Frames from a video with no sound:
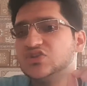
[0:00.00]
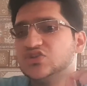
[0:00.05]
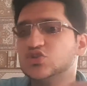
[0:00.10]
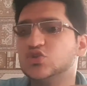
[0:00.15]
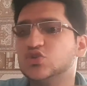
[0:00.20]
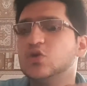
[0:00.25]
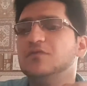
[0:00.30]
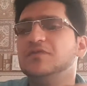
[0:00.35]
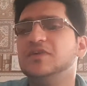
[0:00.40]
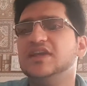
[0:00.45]

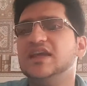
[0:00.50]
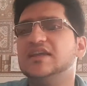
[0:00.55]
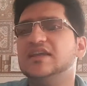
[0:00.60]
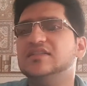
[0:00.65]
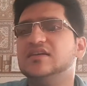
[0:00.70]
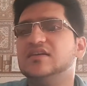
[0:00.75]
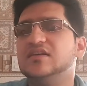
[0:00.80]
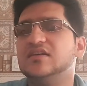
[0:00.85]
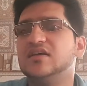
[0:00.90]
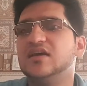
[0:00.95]
So we
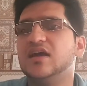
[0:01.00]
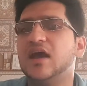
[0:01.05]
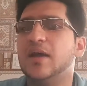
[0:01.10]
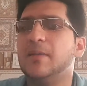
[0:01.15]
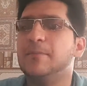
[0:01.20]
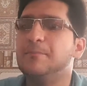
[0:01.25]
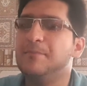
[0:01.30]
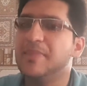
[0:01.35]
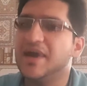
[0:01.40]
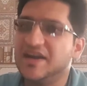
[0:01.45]
gather
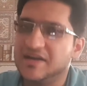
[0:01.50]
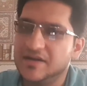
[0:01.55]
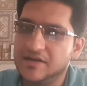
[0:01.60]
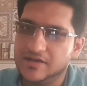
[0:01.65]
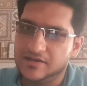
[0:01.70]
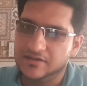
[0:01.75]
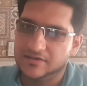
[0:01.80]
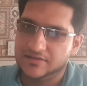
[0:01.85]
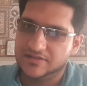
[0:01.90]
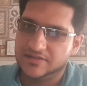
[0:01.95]

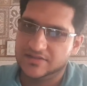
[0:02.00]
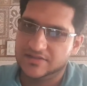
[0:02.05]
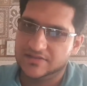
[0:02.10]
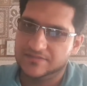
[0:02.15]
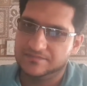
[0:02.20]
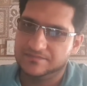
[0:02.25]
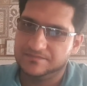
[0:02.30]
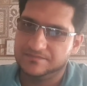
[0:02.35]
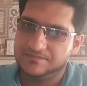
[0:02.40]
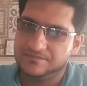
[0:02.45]

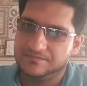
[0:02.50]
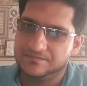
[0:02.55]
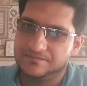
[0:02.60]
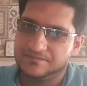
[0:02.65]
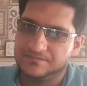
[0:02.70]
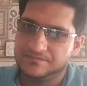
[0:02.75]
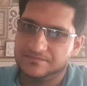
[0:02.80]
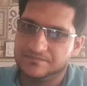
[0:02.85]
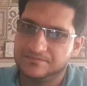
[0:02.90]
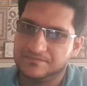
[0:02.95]
materials
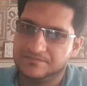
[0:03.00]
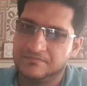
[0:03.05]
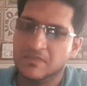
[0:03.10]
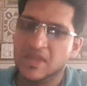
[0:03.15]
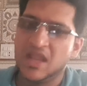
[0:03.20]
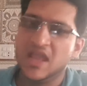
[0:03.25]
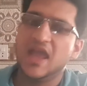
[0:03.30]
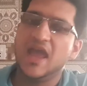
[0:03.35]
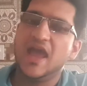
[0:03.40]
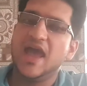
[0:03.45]

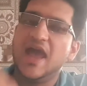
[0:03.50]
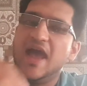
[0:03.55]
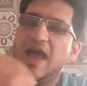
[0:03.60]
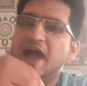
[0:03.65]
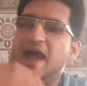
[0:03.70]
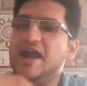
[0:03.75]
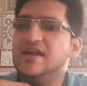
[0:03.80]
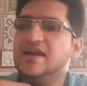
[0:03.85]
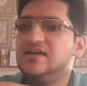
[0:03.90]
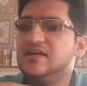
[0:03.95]

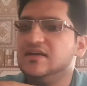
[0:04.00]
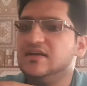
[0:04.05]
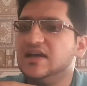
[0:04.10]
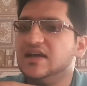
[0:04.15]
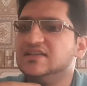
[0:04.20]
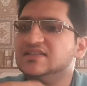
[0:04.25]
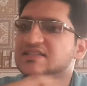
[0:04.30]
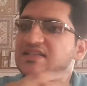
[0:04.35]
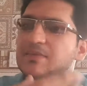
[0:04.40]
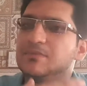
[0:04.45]
and
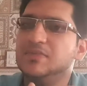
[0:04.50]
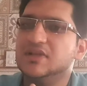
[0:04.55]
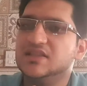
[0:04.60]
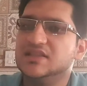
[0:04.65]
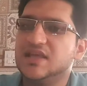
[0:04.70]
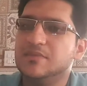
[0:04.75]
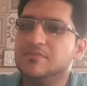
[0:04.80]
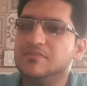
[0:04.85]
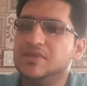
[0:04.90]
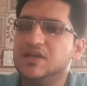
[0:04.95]
assemble
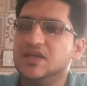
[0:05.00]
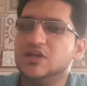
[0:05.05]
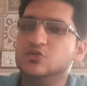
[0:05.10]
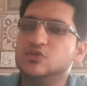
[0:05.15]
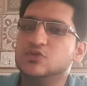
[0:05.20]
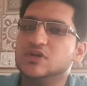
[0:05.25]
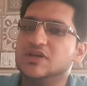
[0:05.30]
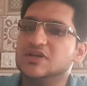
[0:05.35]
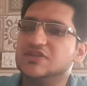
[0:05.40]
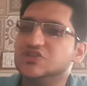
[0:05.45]
them
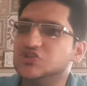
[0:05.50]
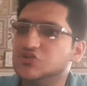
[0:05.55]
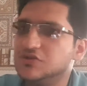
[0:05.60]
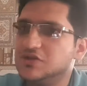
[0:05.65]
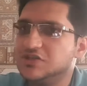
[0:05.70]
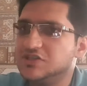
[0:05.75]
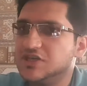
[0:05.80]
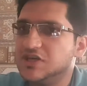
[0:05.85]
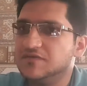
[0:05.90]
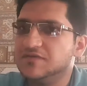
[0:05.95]
into the
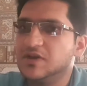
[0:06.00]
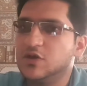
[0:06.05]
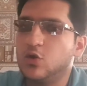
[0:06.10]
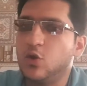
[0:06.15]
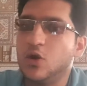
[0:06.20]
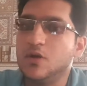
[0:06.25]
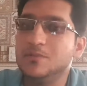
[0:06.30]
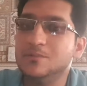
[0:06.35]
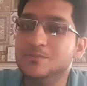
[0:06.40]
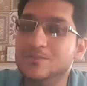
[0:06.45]
construction we
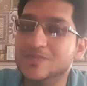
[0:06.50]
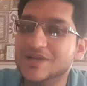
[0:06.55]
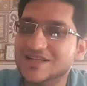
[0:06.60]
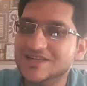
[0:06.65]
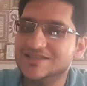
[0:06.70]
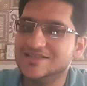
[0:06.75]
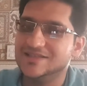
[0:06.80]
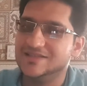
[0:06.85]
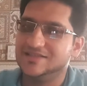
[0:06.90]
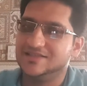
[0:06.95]
call
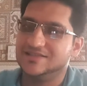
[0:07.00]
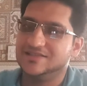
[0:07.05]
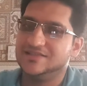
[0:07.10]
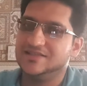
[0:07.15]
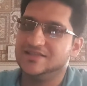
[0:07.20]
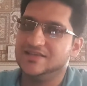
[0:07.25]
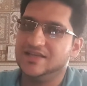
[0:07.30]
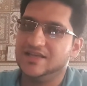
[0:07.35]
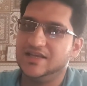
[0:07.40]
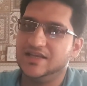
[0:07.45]

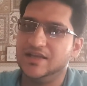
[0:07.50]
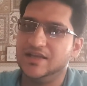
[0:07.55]
buildings